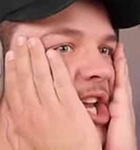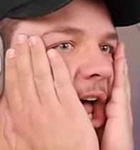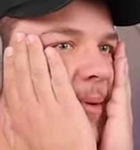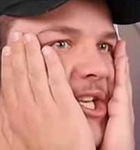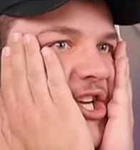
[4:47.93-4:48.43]

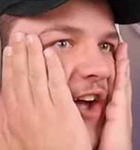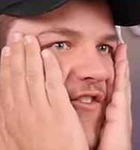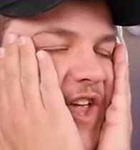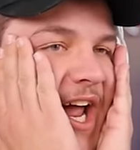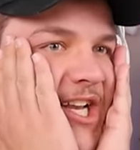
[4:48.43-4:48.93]
tell me
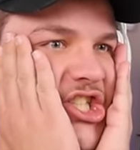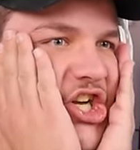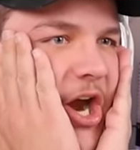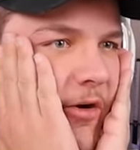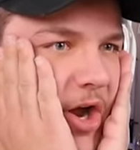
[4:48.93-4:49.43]
Jeffy got a
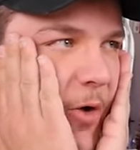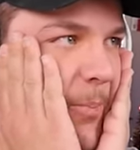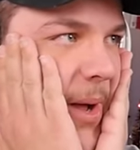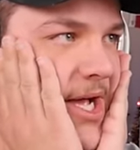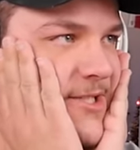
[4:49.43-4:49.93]
Cheerio
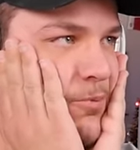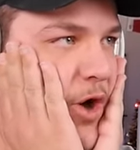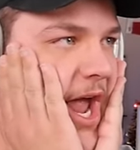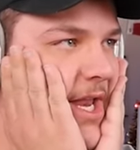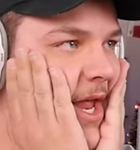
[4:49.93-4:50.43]
box
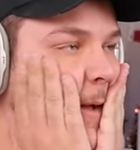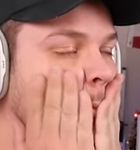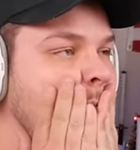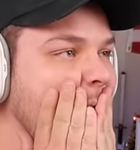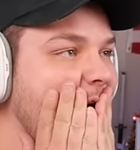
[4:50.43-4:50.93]
pregnant.
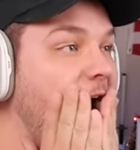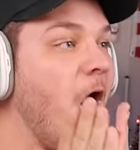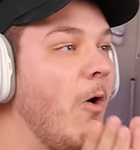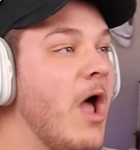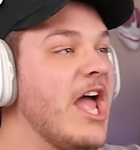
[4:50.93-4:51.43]

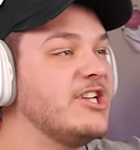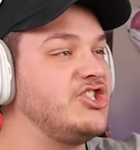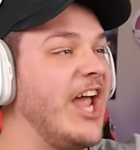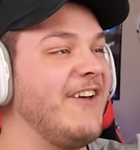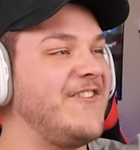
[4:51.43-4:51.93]
Oh,
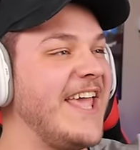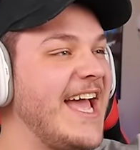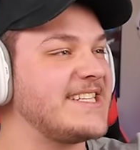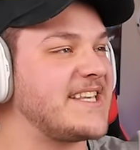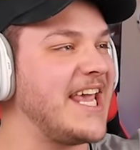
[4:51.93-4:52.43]
Jeffy
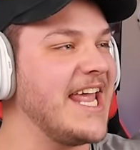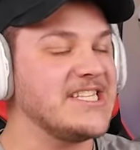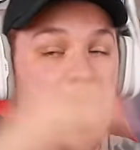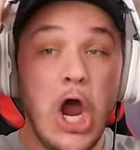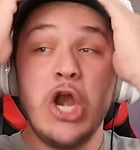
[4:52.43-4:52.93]
has kids.
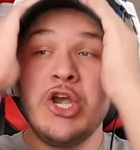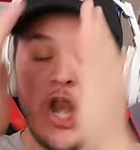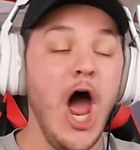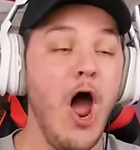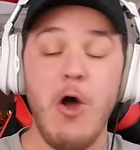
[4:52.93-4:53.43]

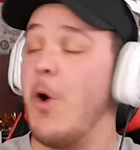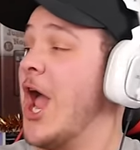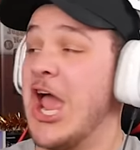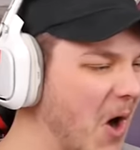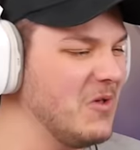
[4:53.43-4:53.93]

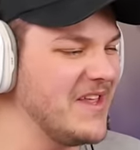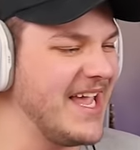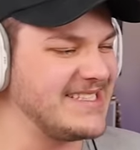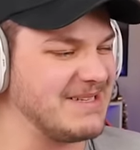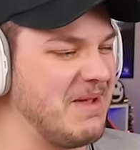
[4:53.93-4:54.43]
No! Only
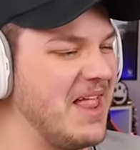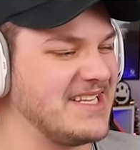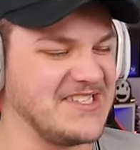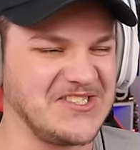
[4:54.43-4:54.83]
SML has a